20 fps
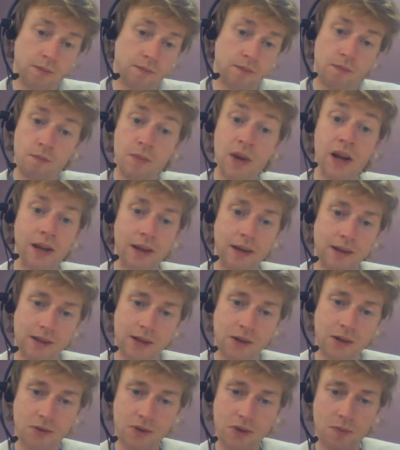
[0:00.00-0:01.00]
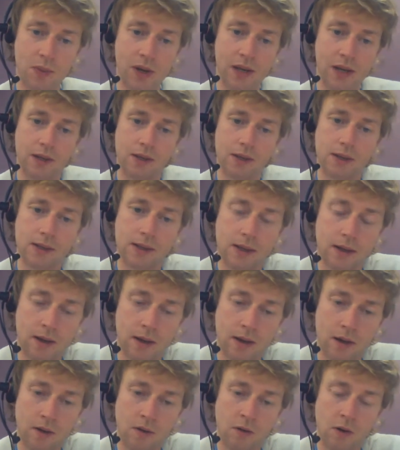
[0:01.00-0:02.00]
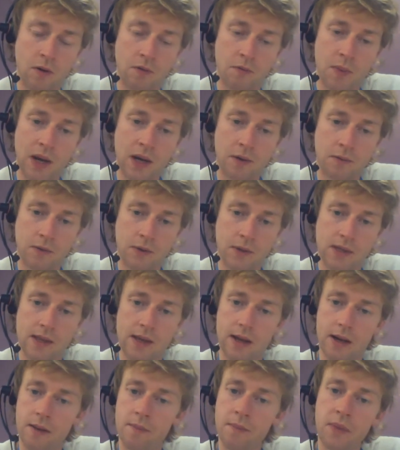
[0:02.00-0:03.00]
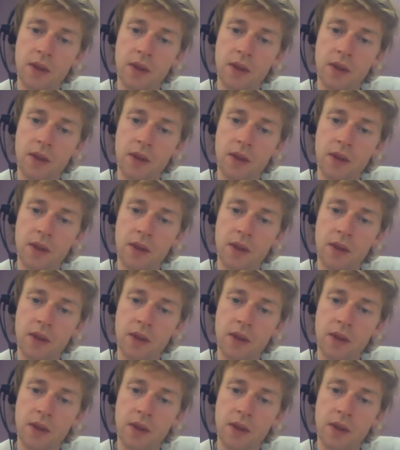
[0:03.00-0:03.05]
millions, hundreds of millions of pounds there.